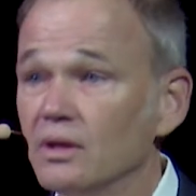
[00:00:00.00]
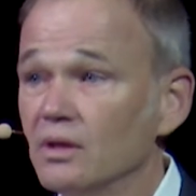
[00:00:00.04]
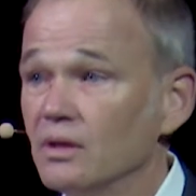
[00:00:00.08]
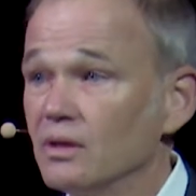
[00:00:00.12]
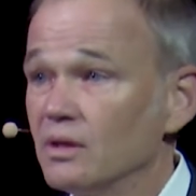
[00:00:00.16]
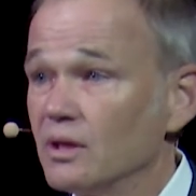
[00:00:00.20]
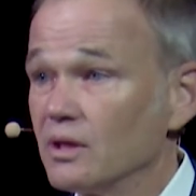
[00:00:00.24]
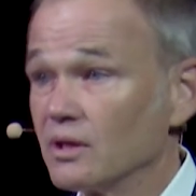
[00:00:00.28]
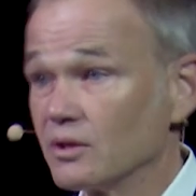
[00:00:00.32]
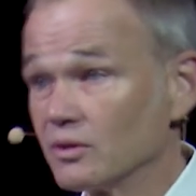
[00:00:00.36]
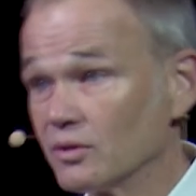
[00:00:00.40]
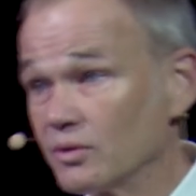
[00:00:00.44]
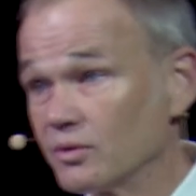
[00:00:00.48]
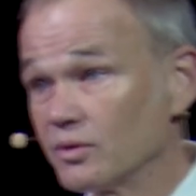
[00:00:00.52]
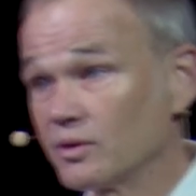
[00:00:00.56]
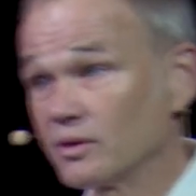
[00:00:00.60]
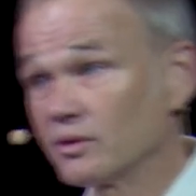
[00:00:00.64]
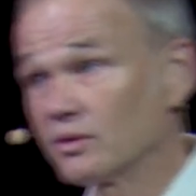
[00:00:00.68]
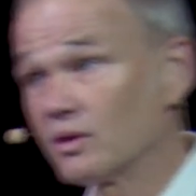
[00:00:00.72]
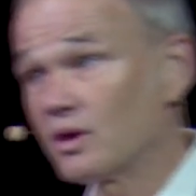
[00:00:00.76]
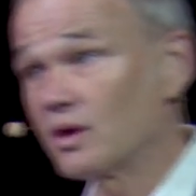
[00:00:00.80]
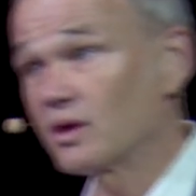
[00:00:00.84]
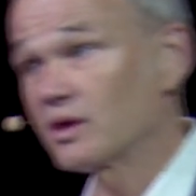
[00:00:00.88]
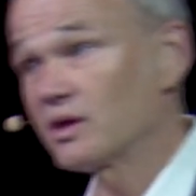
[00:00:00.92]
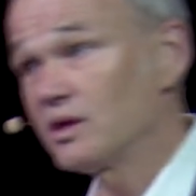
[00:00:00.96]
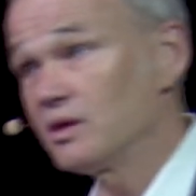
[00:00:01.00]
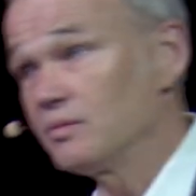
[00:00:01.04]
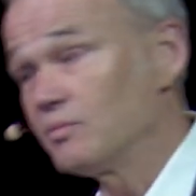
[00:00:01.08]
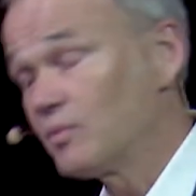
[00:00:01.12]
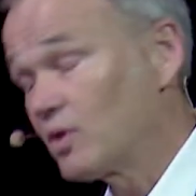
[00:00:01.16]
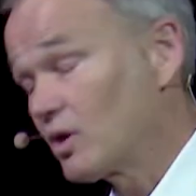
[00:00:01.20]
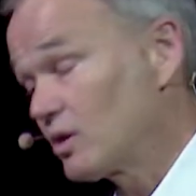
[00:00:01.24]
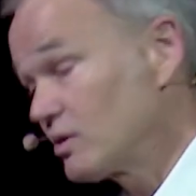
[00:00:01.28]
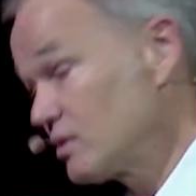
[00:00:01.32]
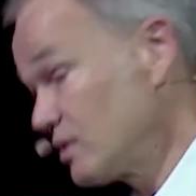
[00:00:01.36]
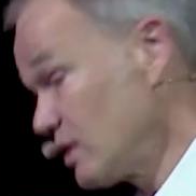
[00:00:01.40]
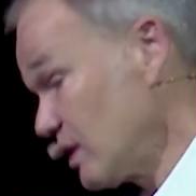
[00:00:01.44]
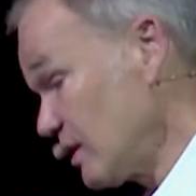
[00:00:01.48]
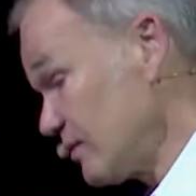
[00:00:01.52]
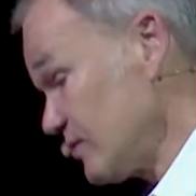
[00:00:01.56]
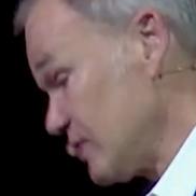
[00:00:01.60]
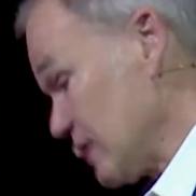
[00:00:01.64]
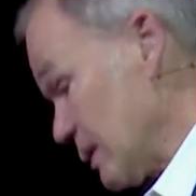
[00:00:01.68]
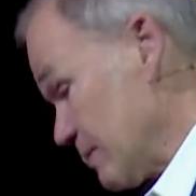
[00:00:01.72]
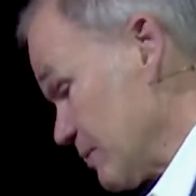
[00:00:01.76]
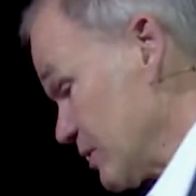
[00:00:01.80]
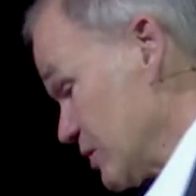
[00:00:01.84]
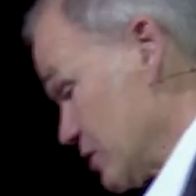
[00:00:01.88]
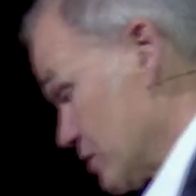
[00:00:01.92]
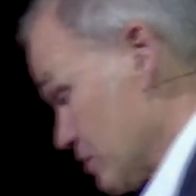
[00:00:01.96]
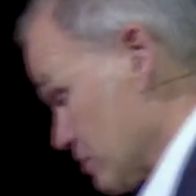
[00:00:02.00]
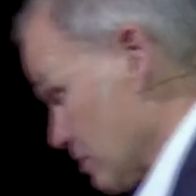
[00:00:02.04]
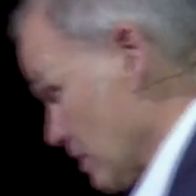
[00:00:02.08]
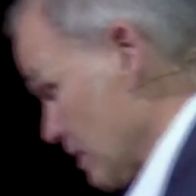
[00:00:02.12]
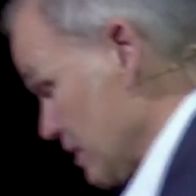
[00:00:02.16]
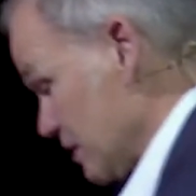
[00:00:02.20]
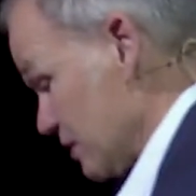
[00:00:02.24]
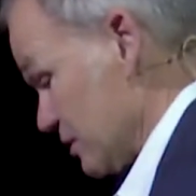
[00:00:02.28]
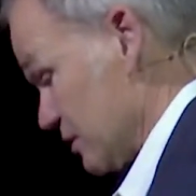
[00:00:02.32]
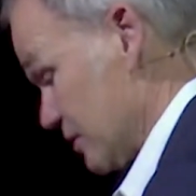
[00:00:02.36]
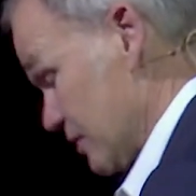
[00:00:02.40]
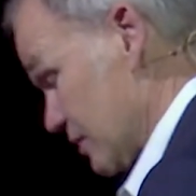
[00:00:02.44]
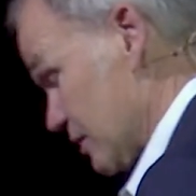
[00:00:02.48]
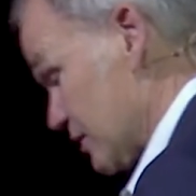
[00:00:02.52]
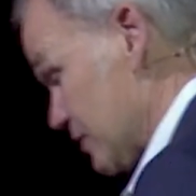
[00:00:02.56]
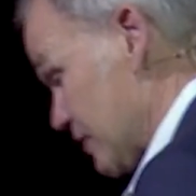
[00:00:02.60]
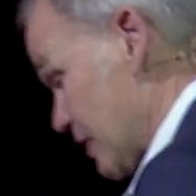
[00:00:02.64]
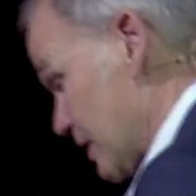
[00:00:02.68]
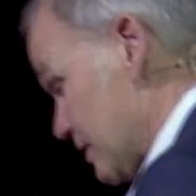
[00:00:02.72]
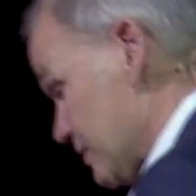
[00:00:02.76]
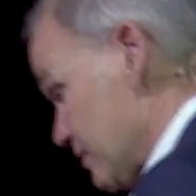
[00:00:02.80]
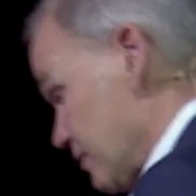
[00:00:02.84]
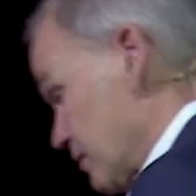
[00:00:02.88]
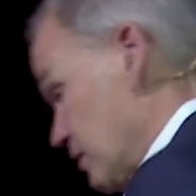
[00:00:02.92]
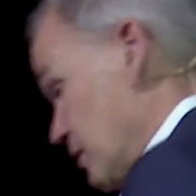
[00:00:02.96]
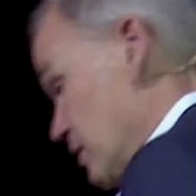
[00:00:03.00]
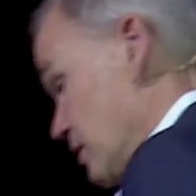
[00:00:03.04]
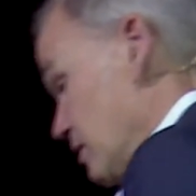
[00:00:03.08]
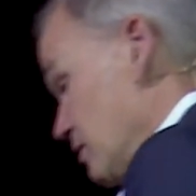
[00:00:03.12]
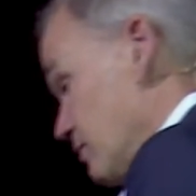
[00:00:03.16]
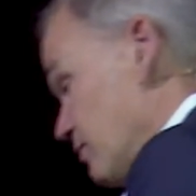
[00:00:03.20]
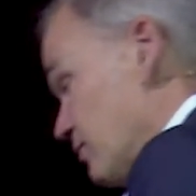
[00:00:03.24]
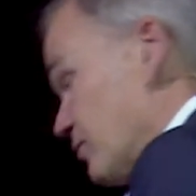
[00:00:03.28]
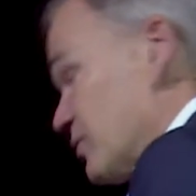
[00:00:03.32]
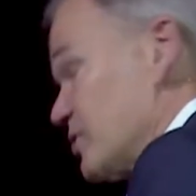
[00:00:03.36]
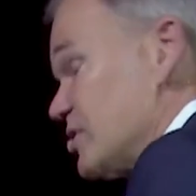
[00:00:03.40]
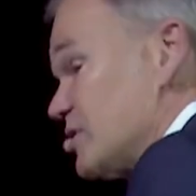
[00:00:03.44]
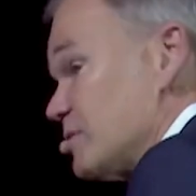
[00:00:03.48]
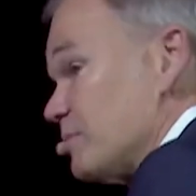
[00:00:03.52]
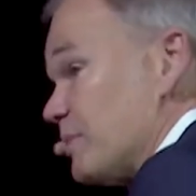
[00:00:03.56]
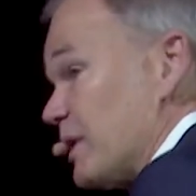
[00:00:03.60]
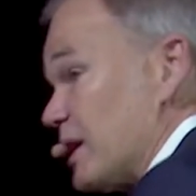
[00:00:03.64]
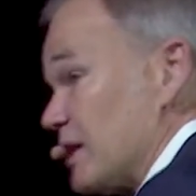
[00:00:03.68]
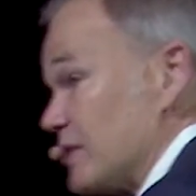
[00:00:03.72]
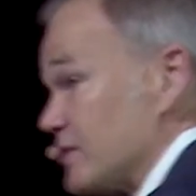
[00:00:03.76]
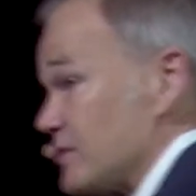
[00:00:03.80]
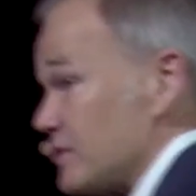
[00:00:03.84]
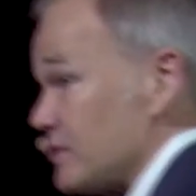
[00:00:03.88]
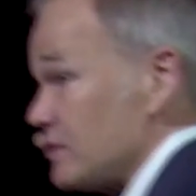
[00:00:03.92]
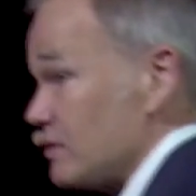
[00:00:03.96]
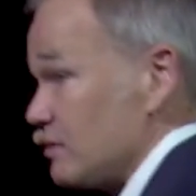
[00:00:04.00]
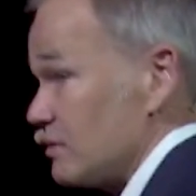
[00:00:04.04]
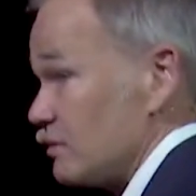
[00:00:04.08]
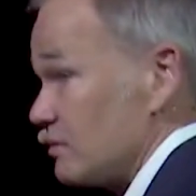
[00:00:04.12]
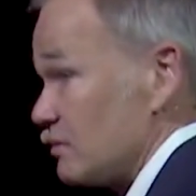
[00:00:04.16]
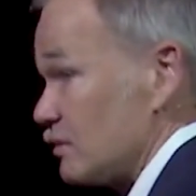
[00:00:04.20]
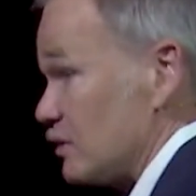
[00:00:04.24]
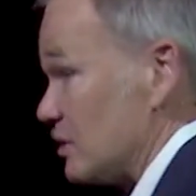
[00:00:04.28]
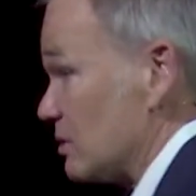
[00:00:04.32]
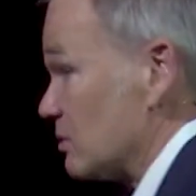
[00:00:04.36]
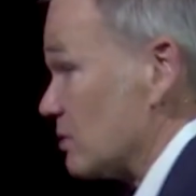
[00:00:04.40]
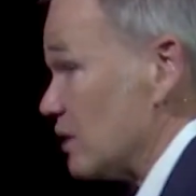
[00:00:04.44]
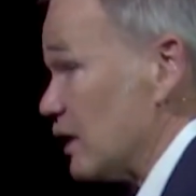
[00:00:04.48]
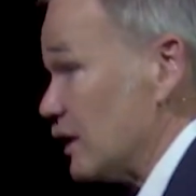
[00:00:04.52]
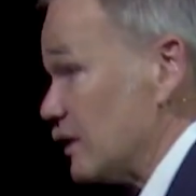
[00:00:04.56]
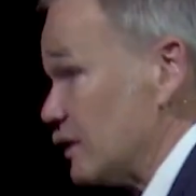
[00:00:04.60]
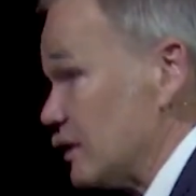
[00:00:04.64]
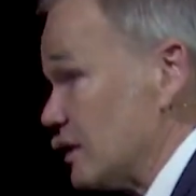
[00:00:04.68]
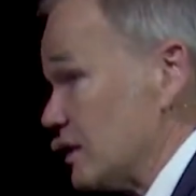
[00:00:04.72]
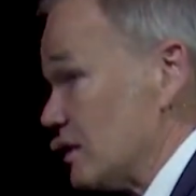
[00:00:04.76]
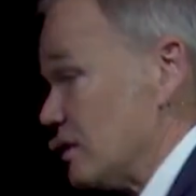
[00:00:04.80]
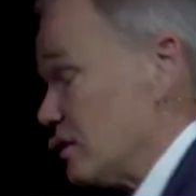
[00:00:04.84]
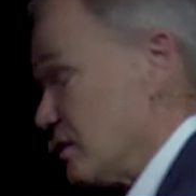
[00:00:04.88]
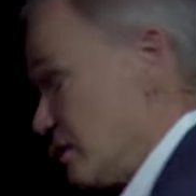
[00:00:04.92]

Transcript: including Lockheed Martin, have demonstrated successfully free space QKD.